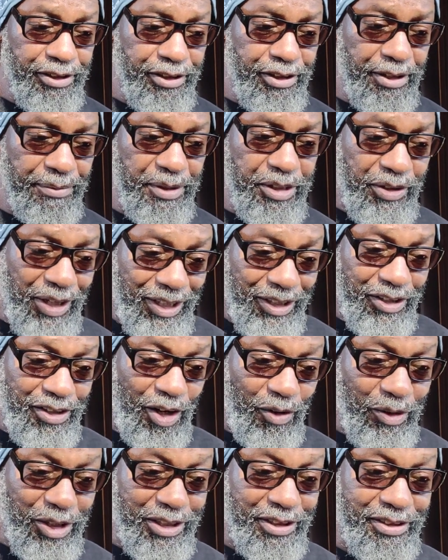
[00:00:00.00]
You know, I mean, you have to
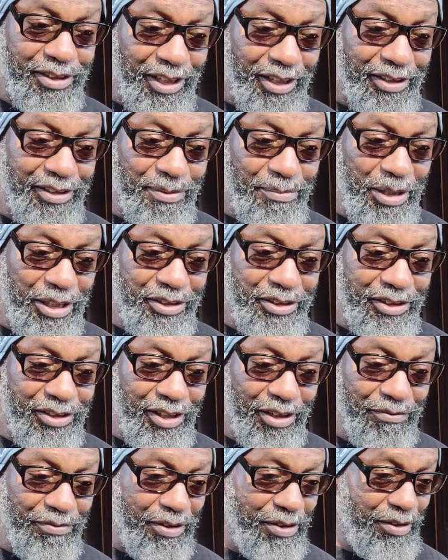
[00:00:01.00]
know these things about yourself.